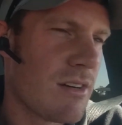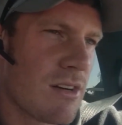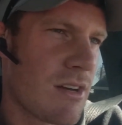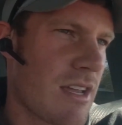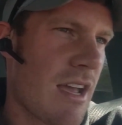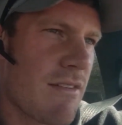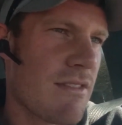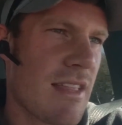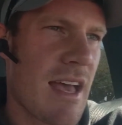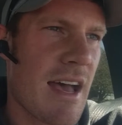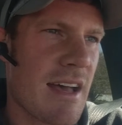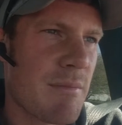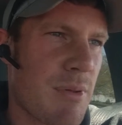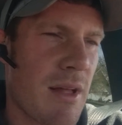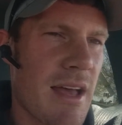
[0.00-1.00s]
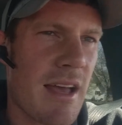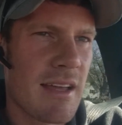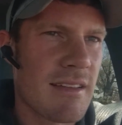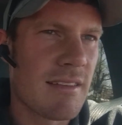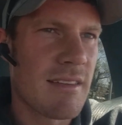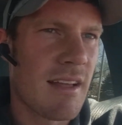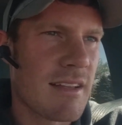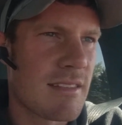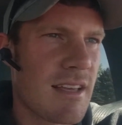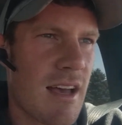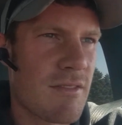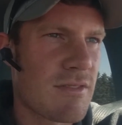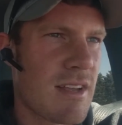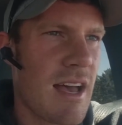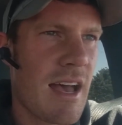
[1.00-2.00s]
giving that plant a
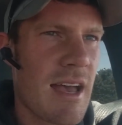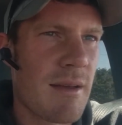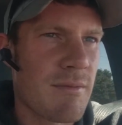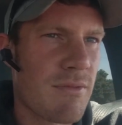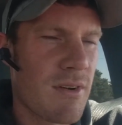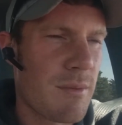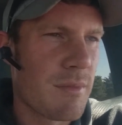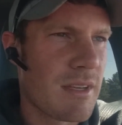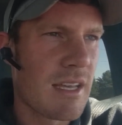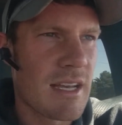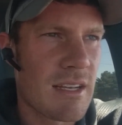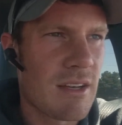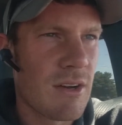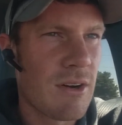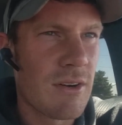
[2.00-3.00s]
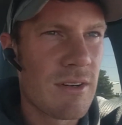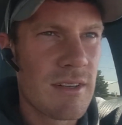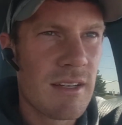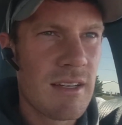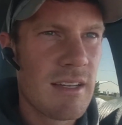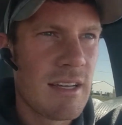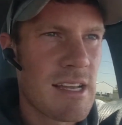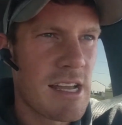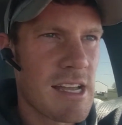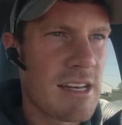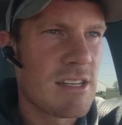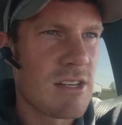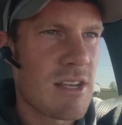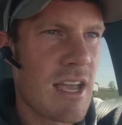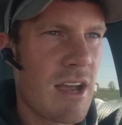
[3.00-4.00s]
tough time from the get-go,
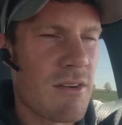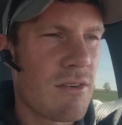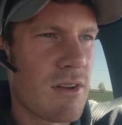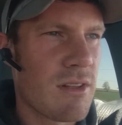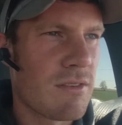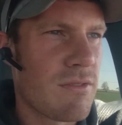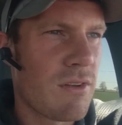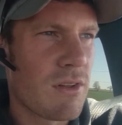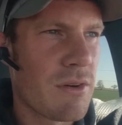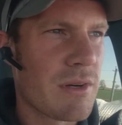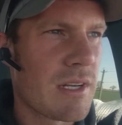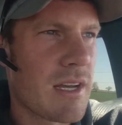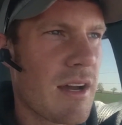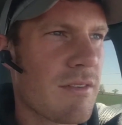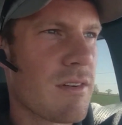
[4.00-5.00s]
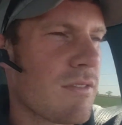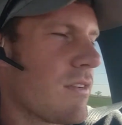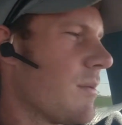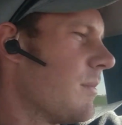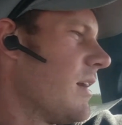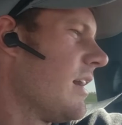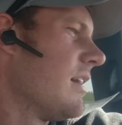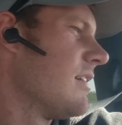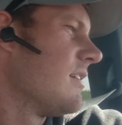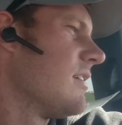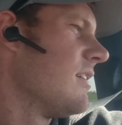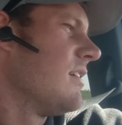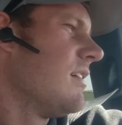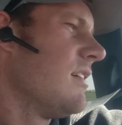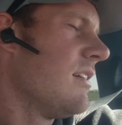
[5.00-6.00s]
and you can't really fully recover from that.
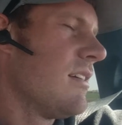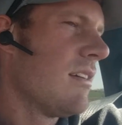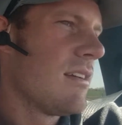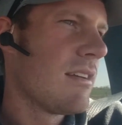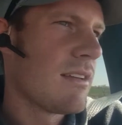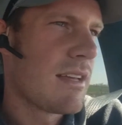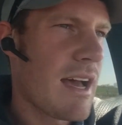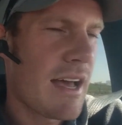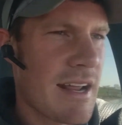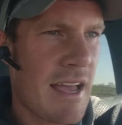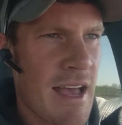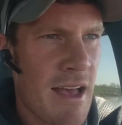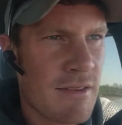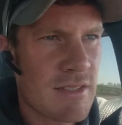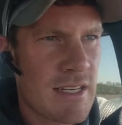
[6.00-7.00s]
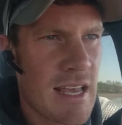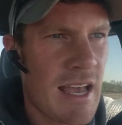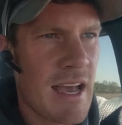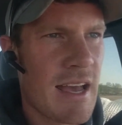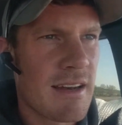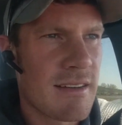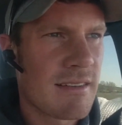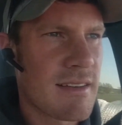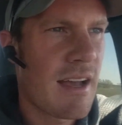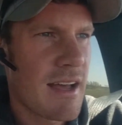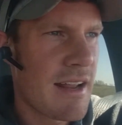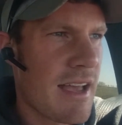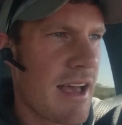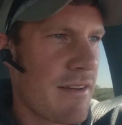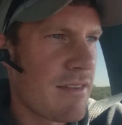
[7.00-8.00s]
Gotta have stand,
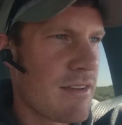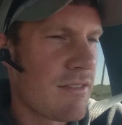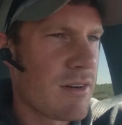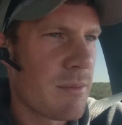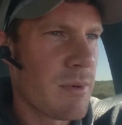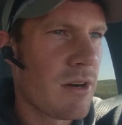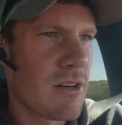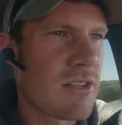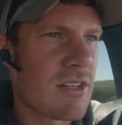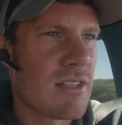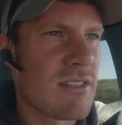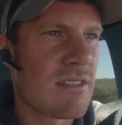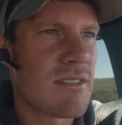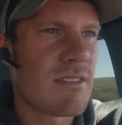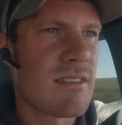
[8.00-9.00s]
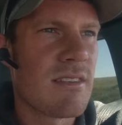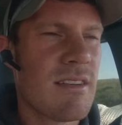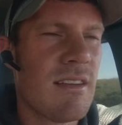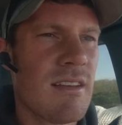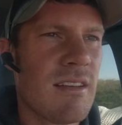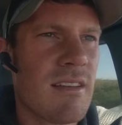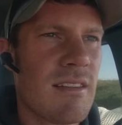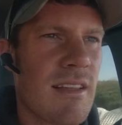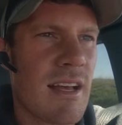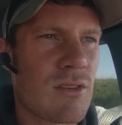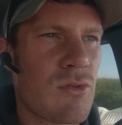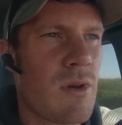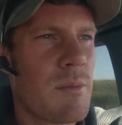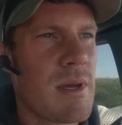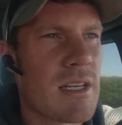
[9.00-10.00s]
gotta have even emergence.
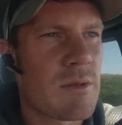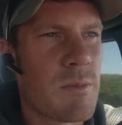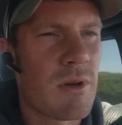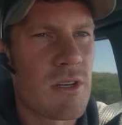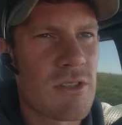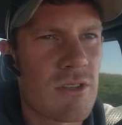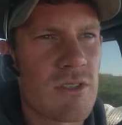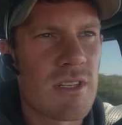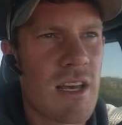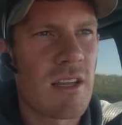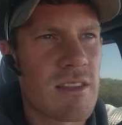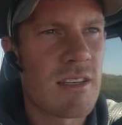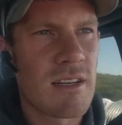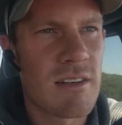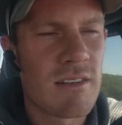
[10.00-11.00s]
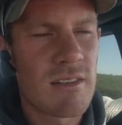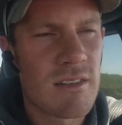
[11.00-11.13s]
That's what makes bushels out there.